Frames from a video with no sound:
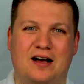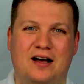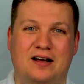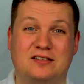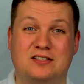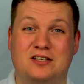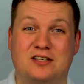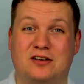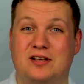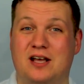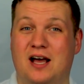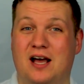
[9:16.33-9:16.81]

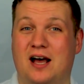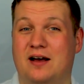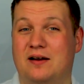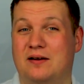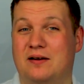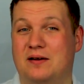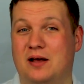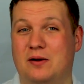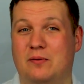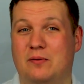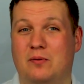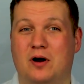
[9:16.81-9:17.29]
So yeah,
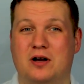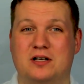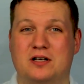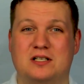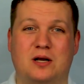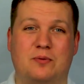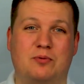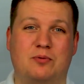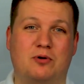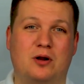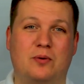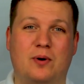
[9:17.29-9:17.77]
it works
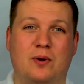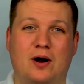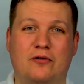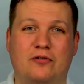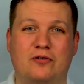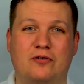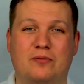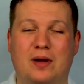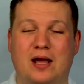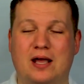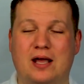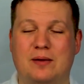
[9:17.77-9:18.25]
out pretty well
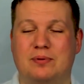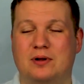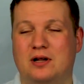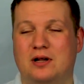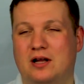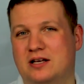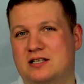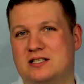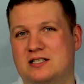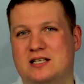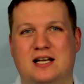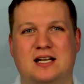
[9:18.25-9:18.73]
for me. But
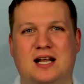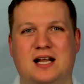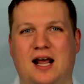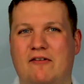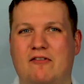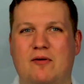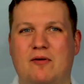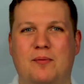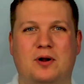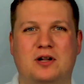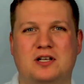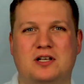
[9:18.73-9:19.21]
like I said,
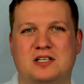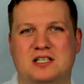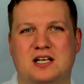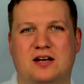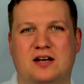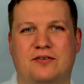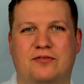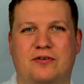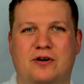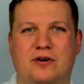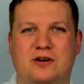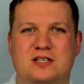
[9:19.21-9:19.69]
everybody's
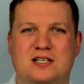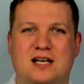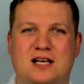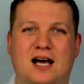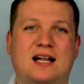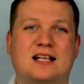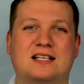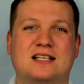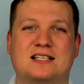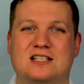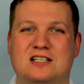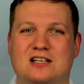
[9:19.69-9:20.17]
different
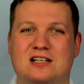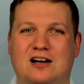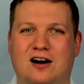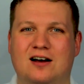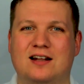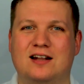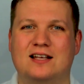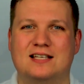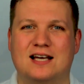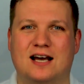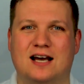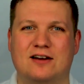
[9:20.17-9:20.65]
and it's
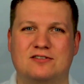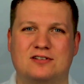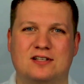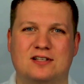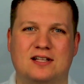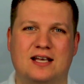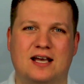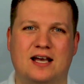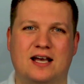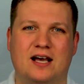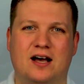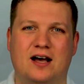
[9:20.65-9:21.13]
entirely down to
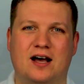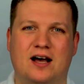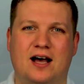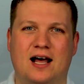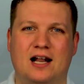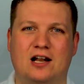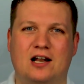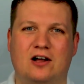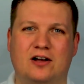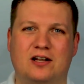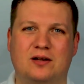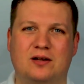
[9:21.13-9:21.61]
the
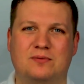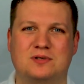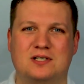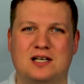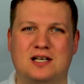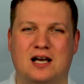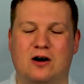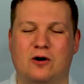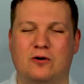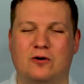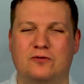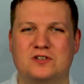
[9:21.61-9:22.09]
airline
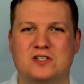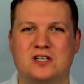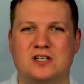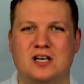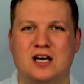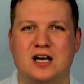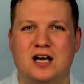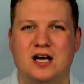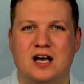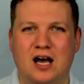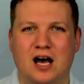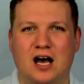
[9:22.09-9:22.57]
themselves.
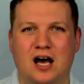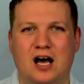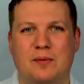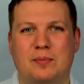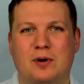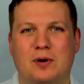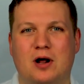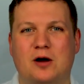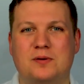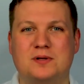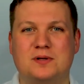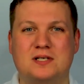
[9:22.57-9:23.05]
But
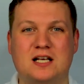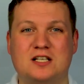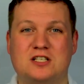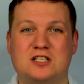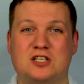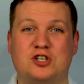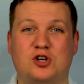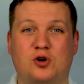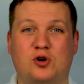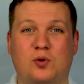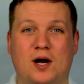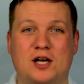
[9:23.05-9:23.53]
I hope this
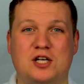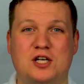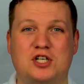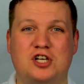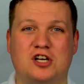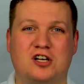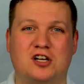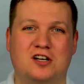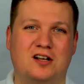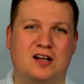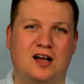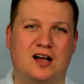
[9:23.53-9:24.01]
answers your
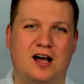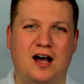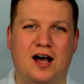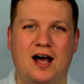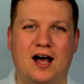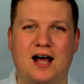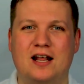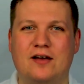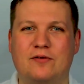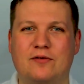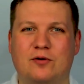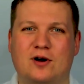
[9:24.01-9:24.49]
question.
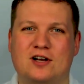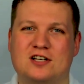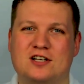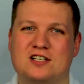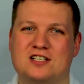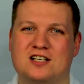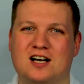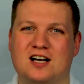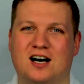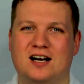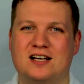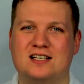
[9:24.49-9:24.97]
Any other
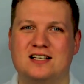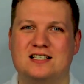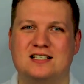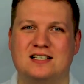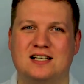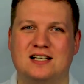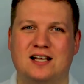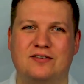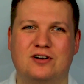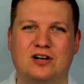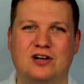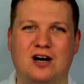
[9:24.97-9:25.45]
questions, guys,
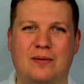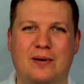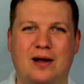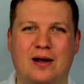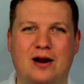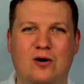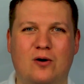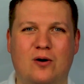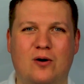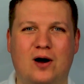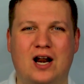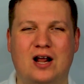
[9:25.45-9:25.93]
leave a
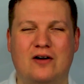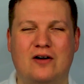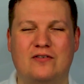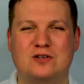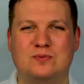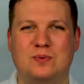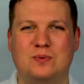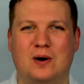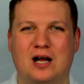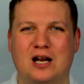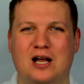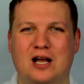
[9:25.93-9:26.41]
comment or head over to
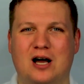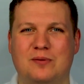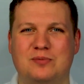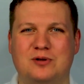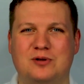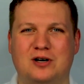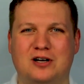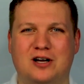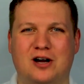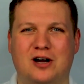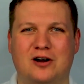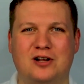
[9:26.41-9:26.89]

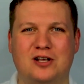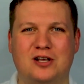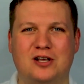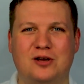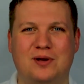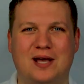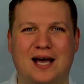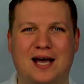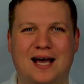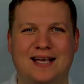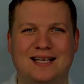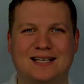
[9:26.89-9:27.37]

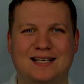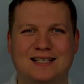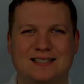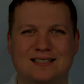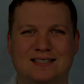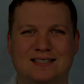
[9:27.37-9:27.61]
pilothub.co.uk.